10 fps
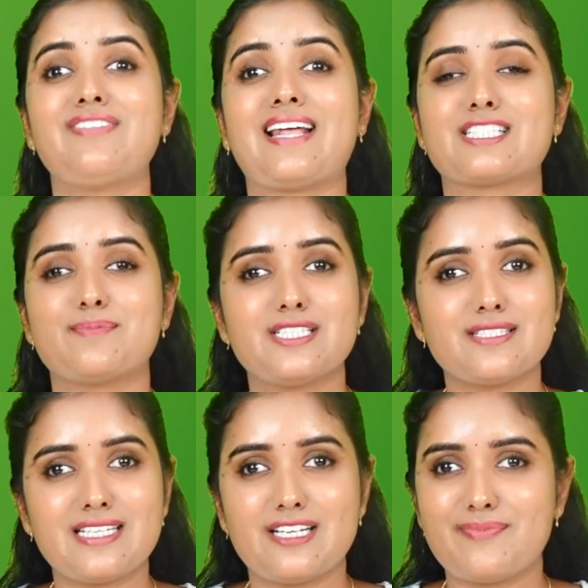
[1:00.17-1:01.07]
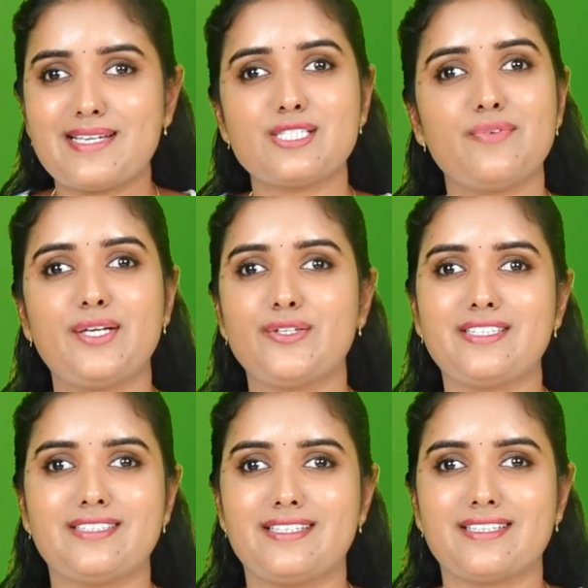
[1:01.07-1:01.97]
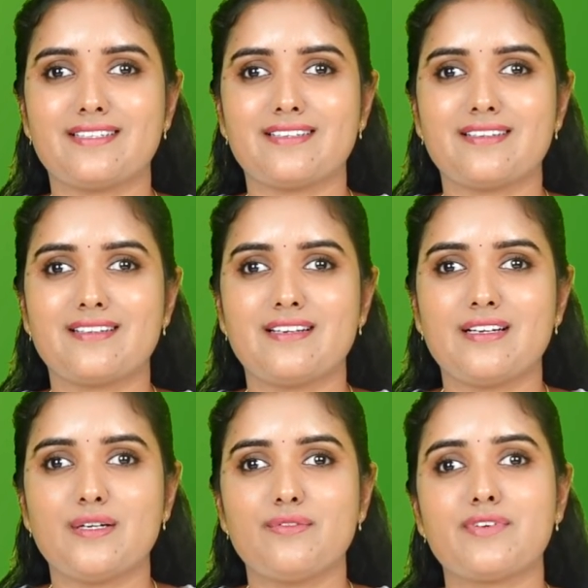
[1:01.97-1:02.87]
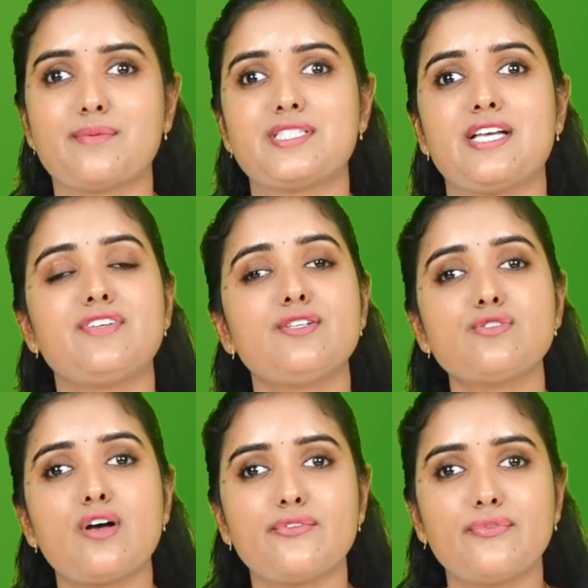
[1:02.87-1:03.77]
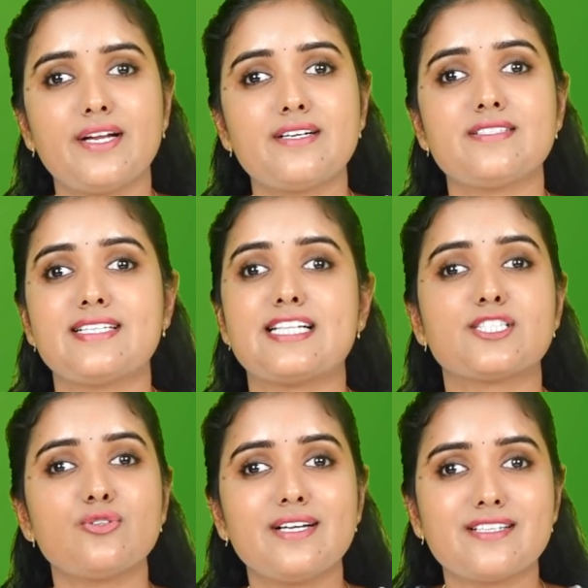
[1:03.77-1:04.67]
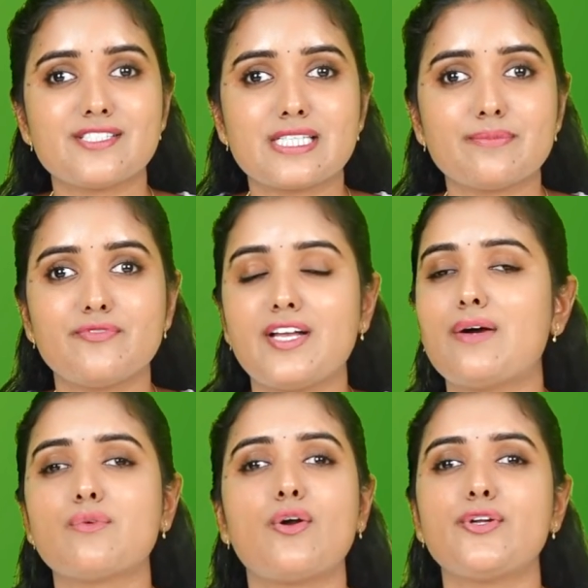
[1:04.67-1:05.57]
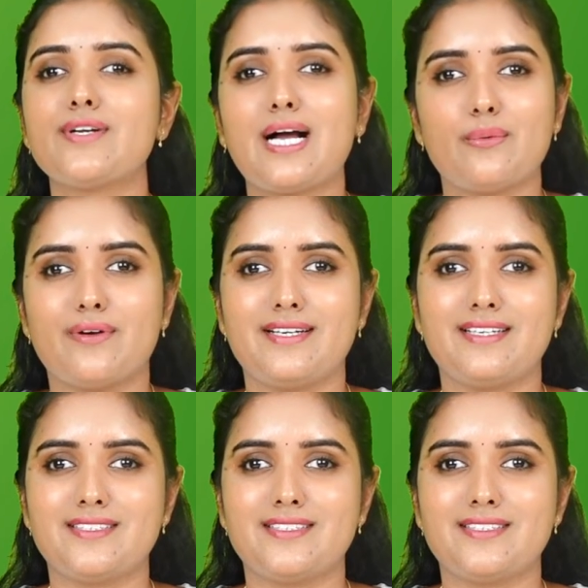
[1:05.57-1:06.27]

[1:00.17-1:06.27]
flexible, self-paced video learning. From safety to software, sales to leadership, we have got you covered.